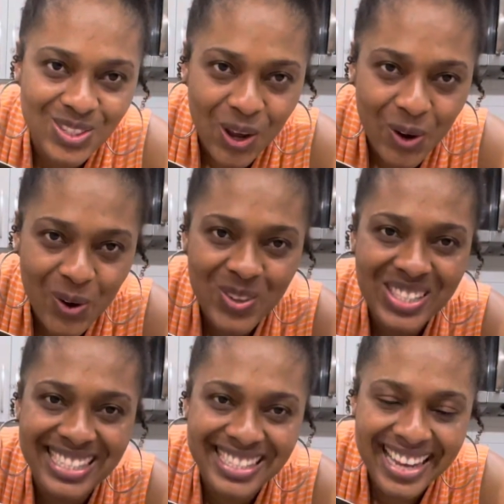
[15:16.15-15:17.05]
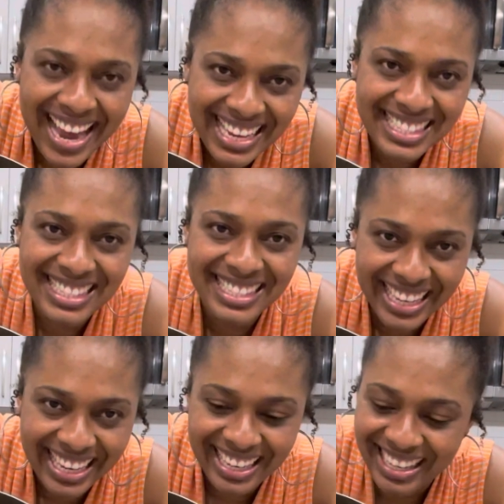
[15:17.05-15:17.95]
so
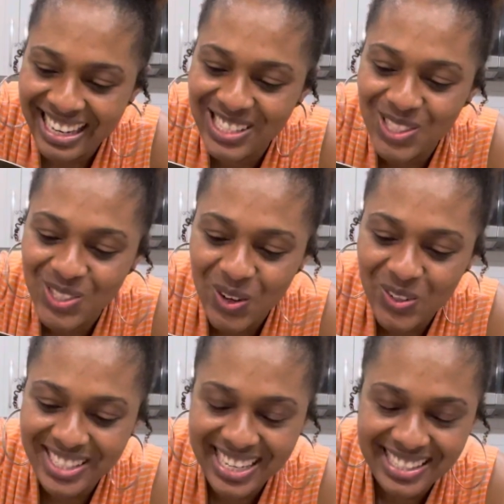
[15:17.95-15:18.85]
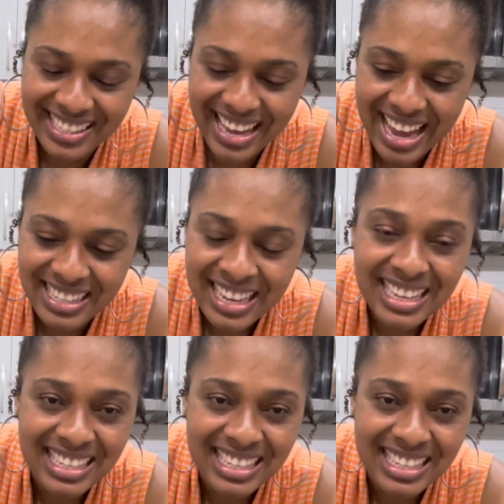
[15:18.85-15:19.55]
tasty. It is so tasty, guys.